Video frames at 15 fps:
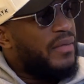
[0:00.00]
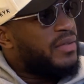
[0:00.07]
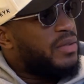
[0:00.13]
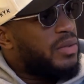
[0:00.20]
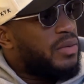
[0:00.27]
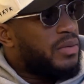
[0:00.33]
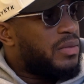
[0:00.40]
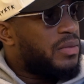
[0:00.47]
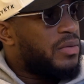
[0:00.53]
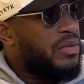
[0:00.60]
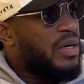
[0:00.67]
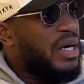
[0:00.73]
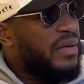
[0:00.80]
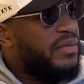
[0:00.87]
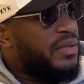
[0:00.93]

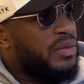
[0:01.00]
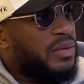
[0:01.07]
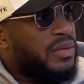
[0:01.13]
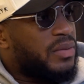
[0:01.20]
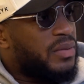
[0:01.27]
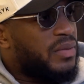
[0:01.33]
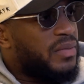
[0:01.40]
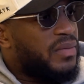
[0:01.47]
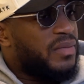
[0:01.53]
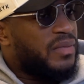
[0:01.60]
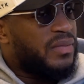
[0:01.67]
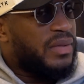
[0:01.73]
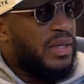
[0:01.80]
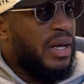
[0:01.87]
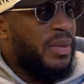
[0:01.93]
You have to.
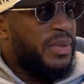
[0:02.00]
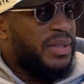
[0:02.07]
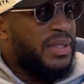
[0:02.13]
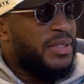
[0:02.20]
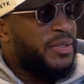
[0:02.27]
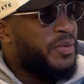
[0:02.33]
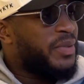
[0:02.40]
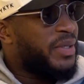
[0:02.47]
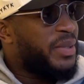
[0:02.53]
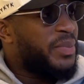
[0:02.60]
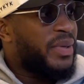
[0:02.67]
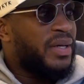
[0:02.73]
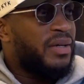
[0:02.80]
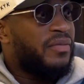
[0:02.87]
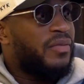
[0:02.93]
I mean, that's what we
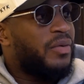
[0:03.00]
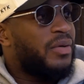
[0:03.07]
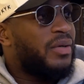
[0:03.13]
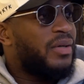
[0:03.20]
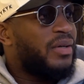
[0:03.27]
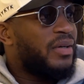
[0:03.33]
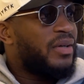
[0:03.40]
get paid for.